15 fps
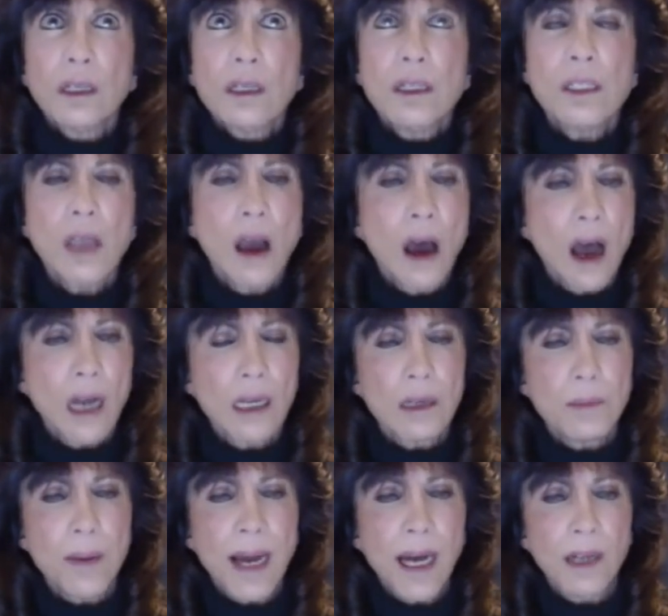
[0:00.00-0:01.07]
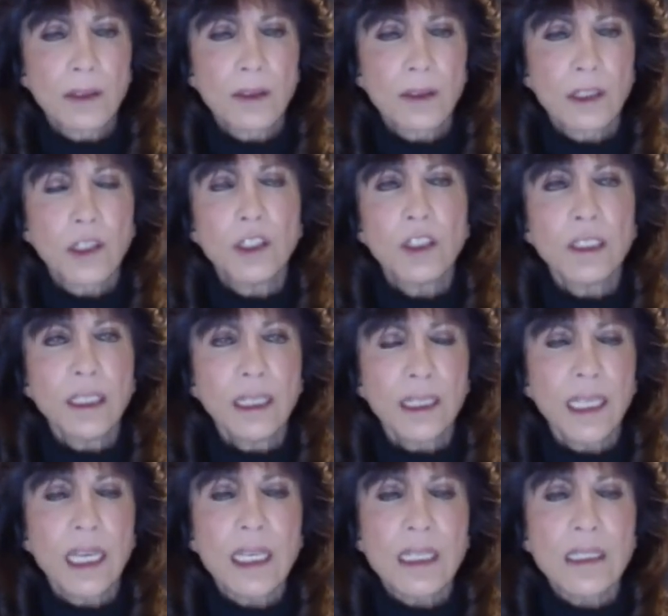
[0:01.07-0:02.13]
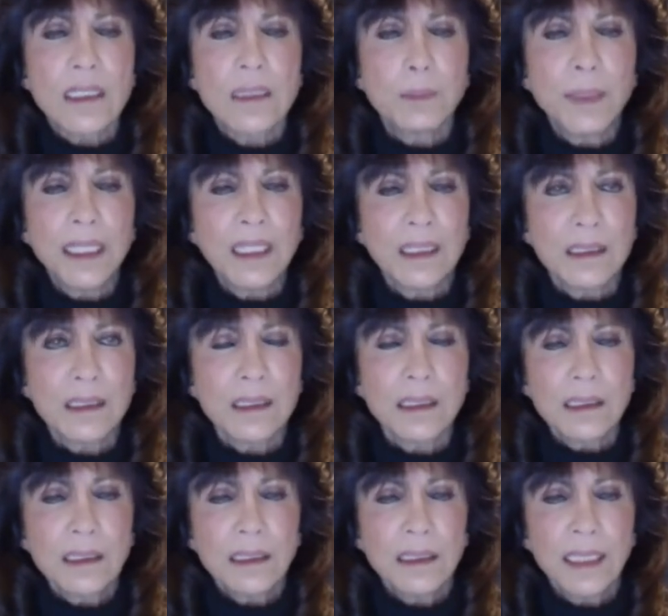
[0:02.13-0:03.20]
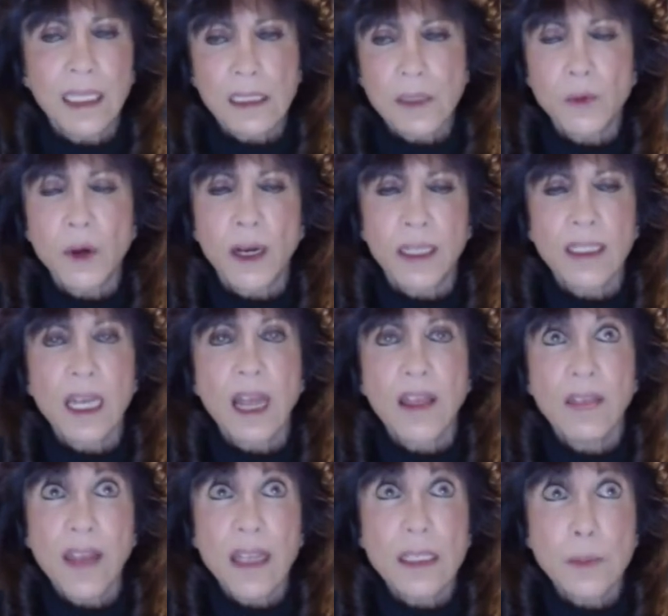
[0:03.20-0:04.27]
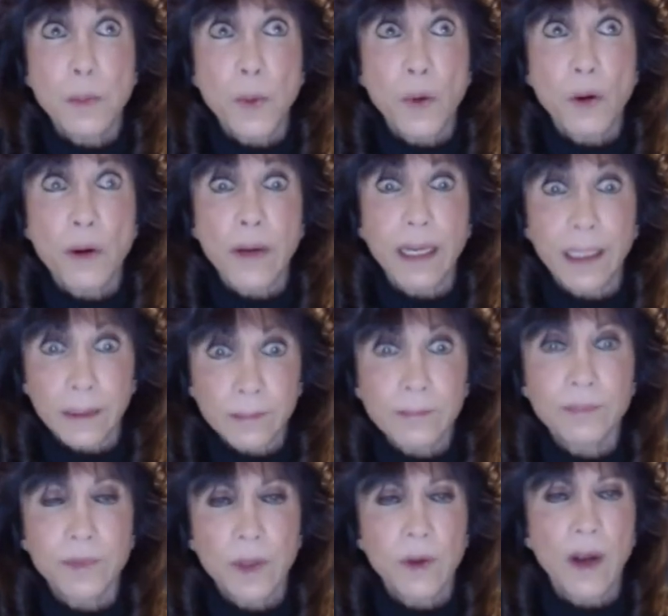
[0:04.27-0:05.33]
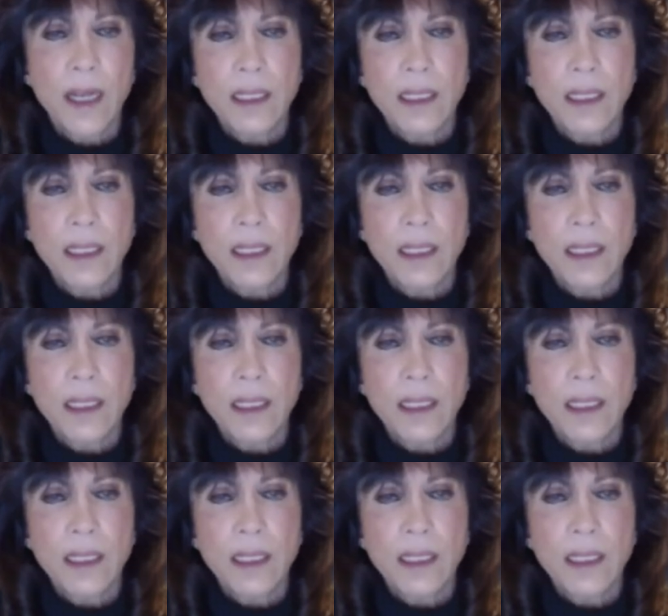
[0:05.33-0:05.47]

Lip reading: talk about the good things, because guess what? That's boring, right?